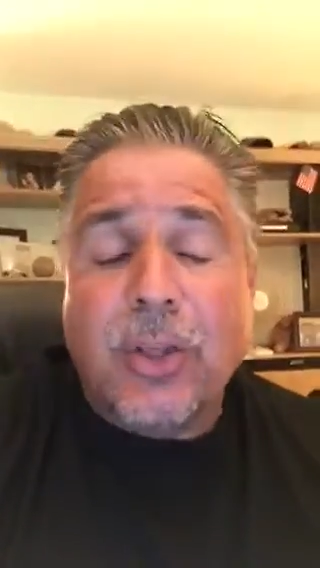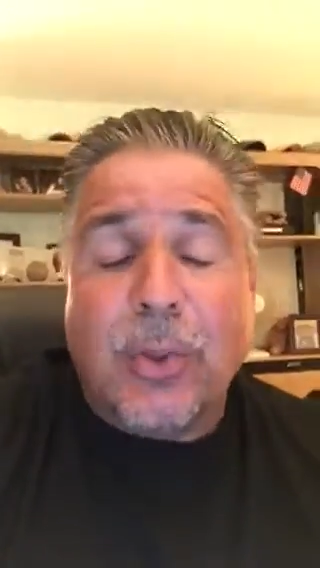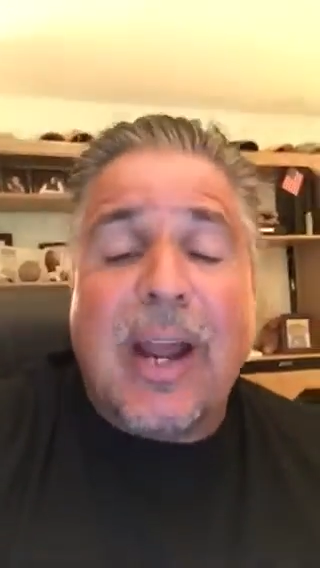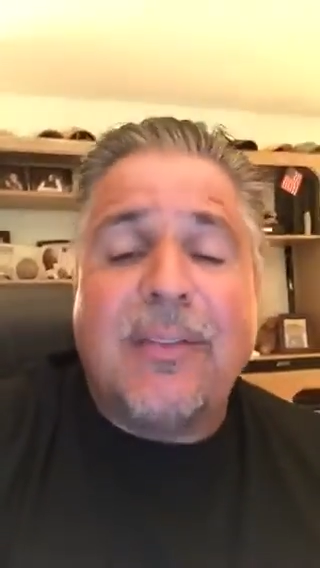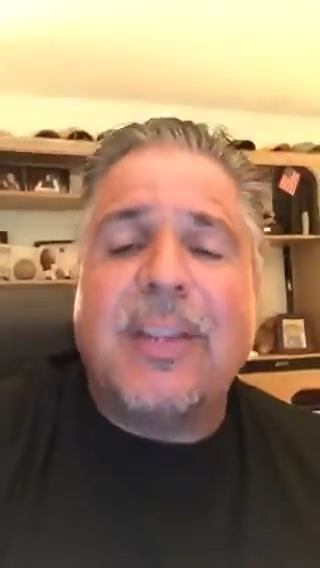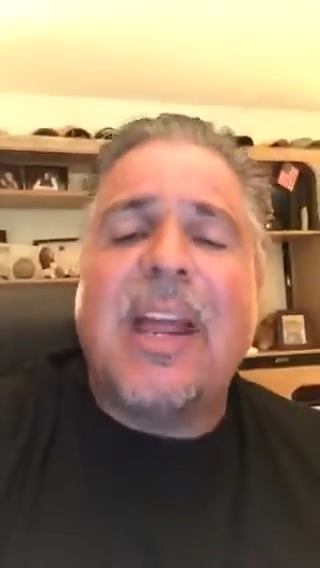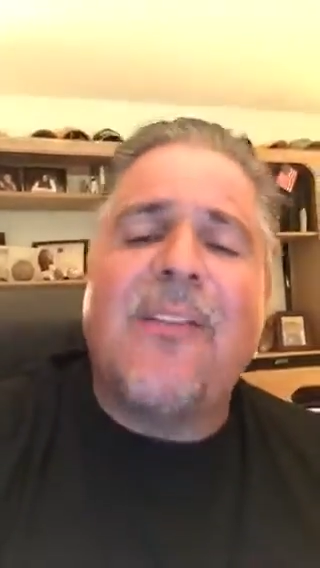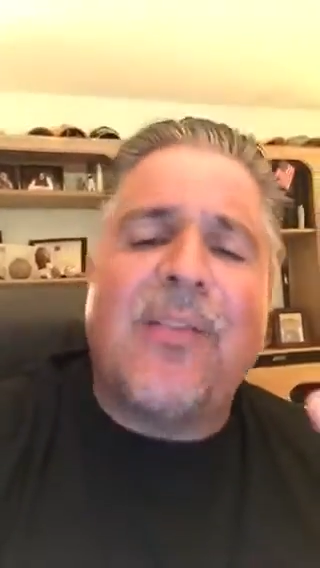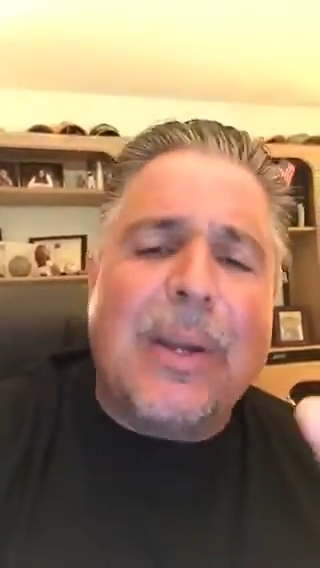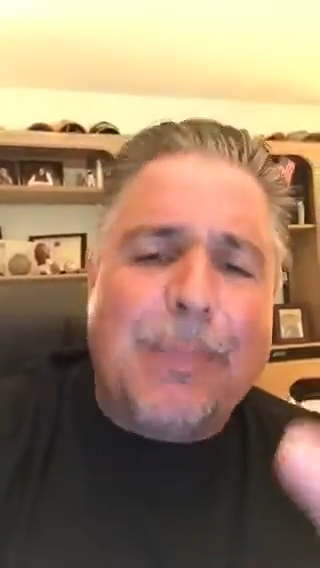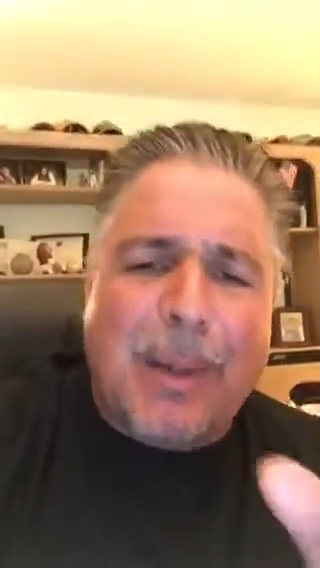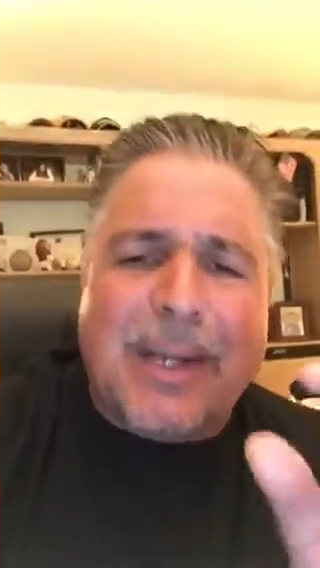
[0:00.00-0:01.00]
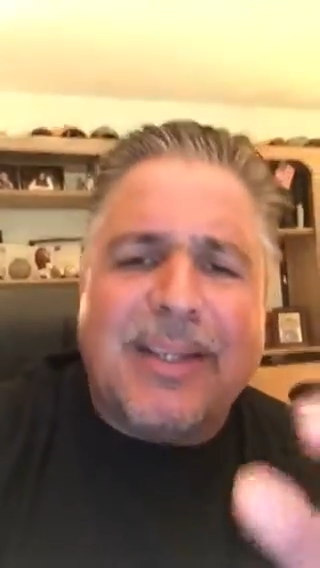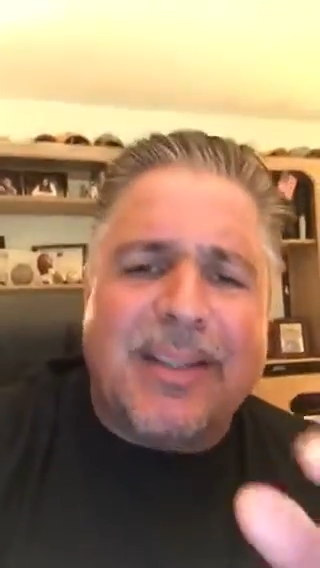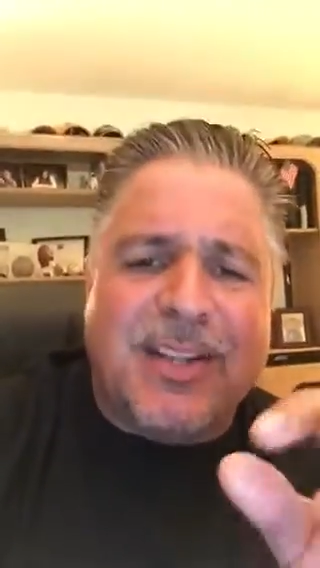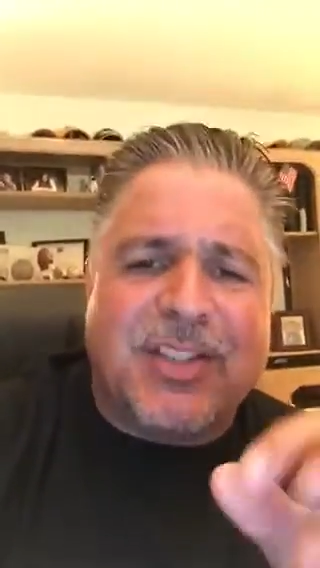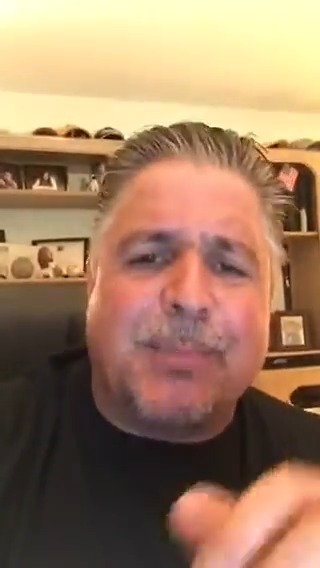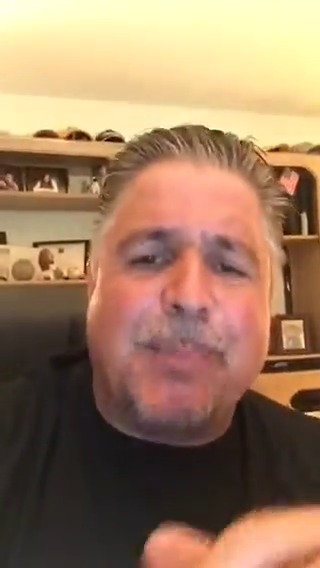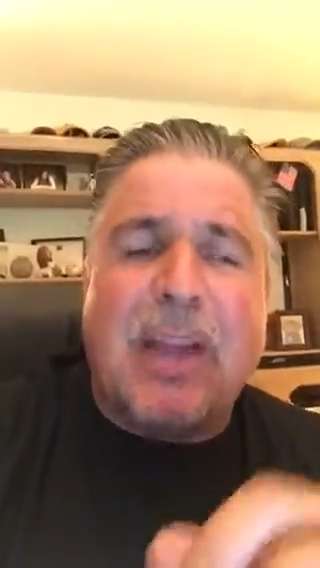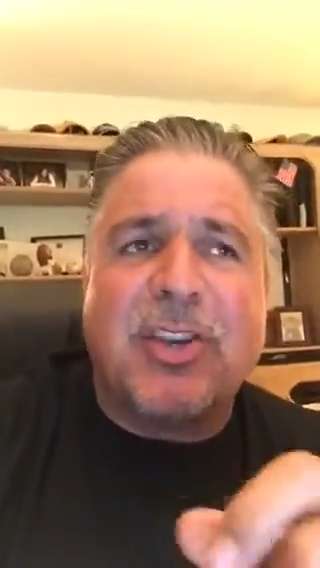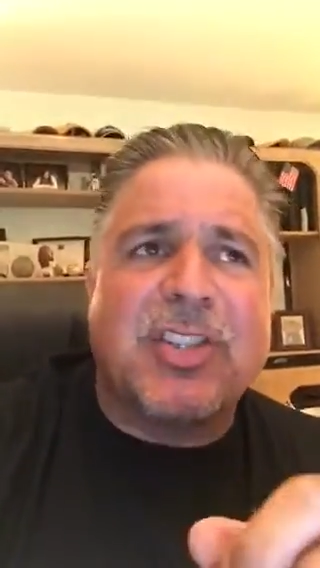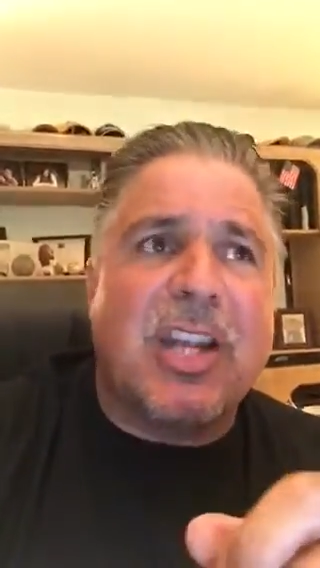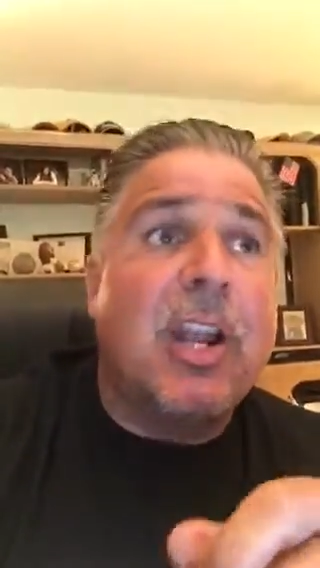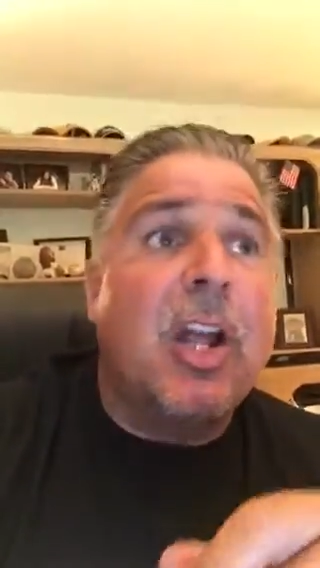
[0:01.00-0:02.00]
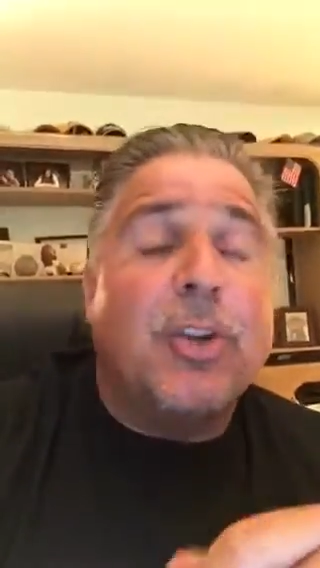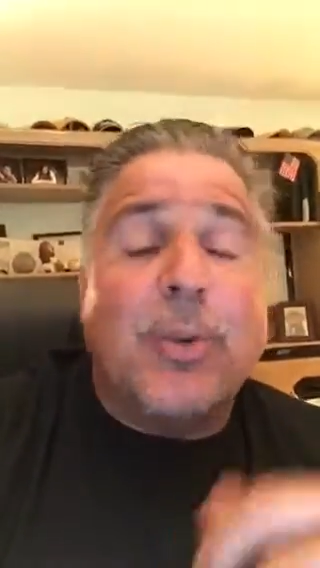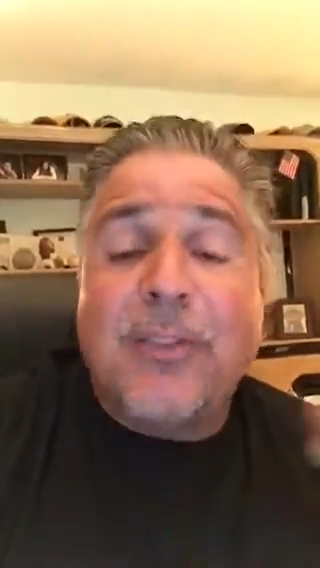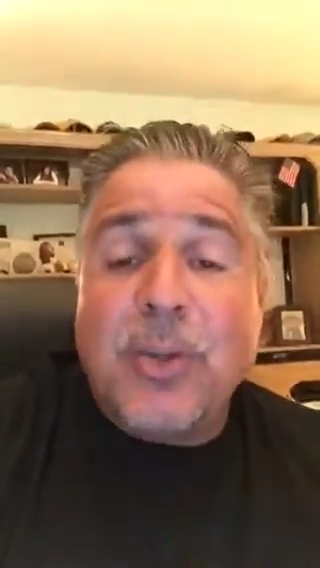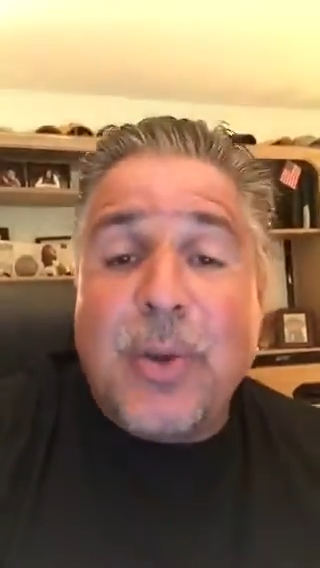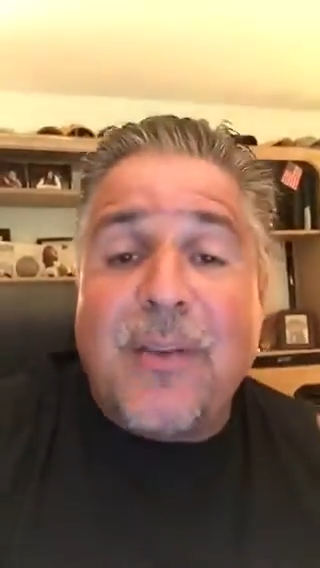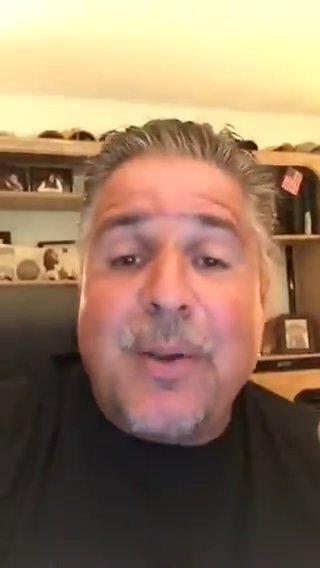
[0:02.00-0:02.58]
do I have, everybody does it. Now you're saying, do I have to do